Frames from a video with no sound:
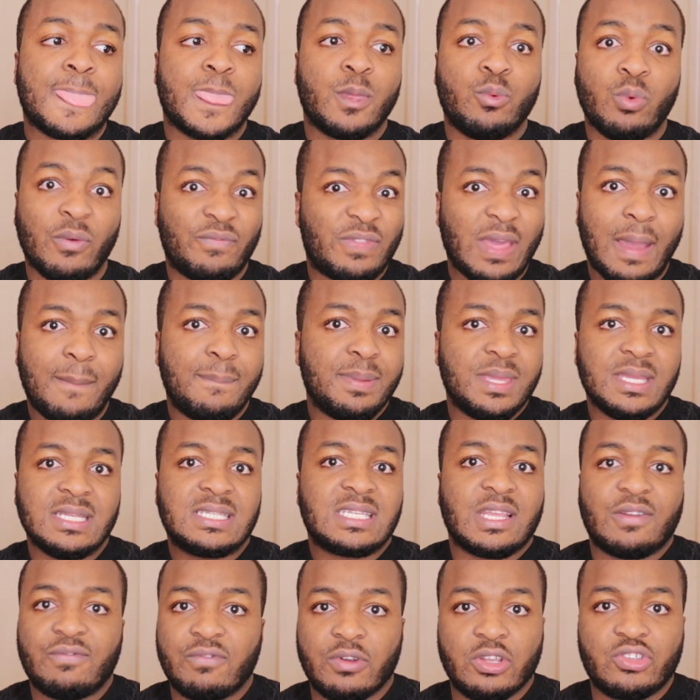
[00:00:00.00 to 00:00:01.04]
With that being
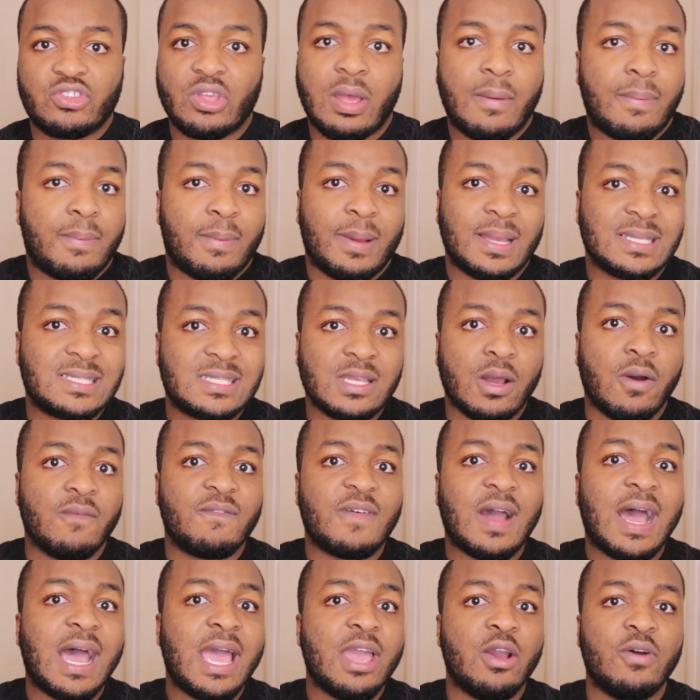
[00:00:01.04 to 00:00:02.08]
said, for example, myself,
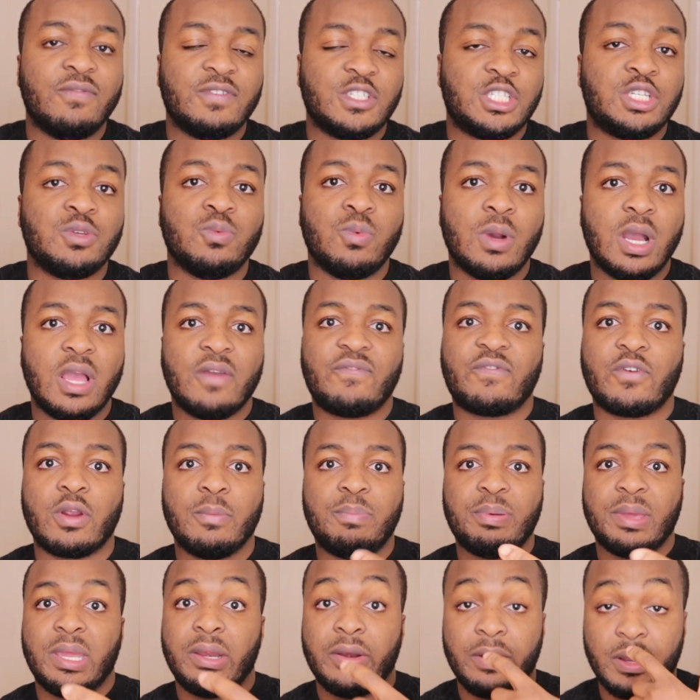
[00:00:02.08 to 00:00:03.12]
I obviously worked for a
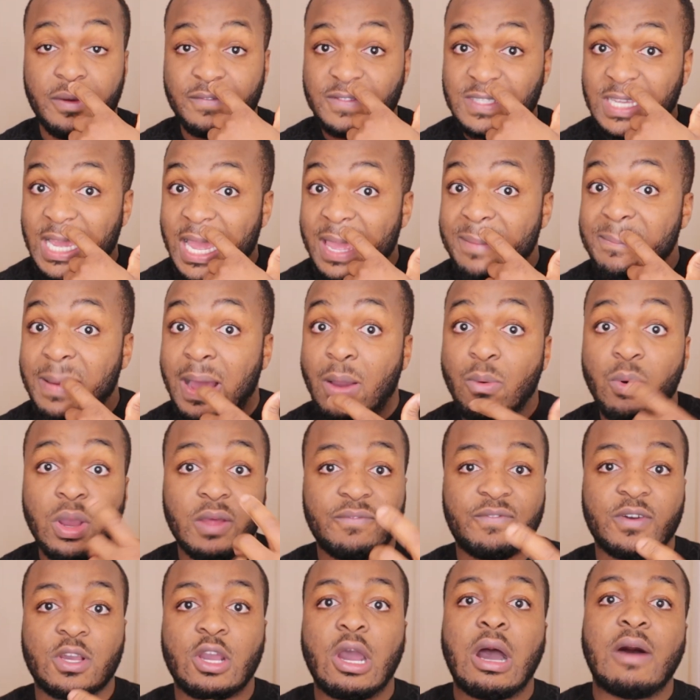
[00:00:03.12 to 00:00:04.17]
period of time. I
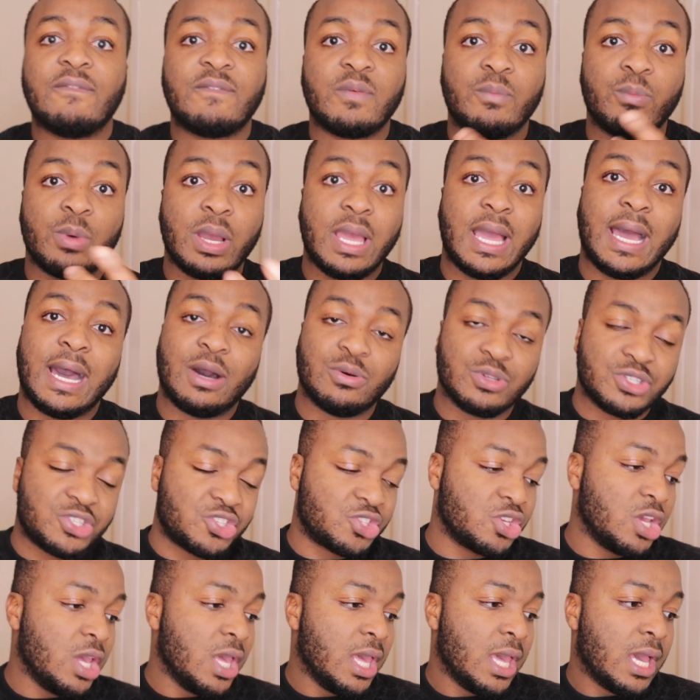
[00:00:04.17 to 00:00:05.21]
worked for Carlton Warehouse.